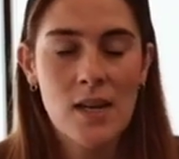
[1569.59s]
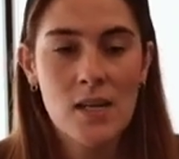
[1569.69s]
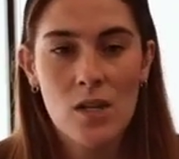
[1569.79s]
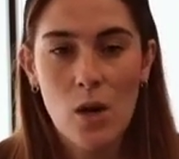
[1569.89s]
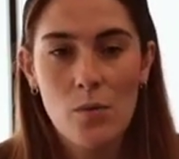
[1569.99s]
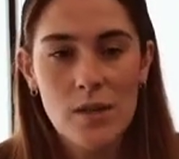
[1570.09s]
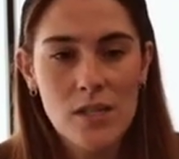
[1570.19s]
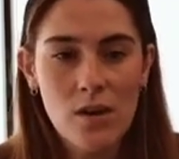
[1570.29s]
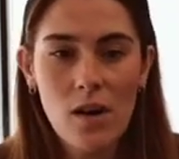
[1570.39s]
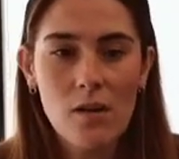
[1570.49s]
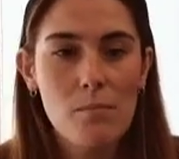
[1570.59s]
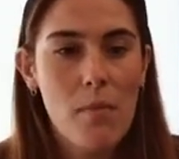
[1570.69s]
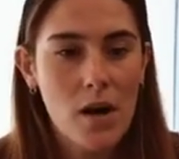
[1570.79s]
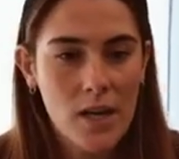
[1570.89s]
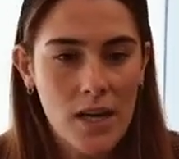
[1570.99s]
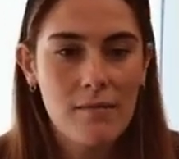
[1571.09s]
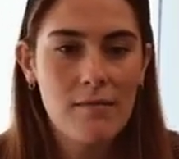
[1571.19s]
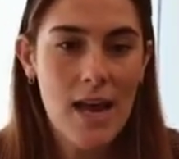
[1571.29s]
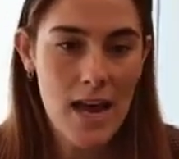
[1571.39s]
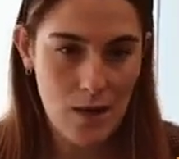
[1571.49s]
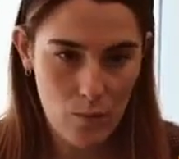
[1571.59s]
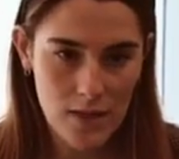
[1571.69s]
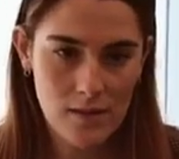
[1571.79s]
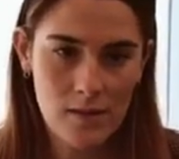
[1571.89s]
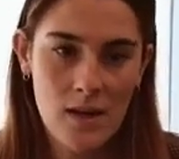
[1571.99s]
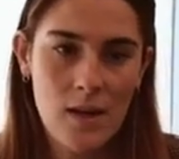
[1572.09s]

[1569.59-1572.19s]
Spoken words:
So these are our market headwinds,